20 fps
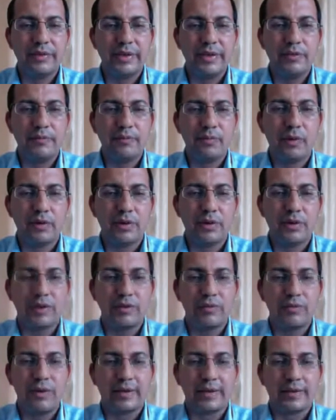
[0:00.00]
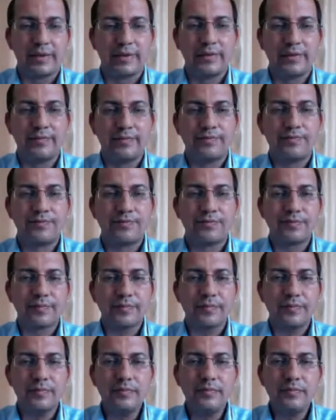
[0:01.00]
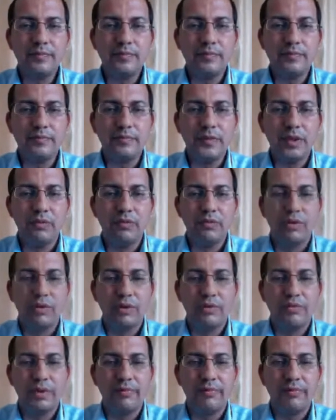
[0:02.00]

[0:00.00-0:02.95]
a very important factor, okay. What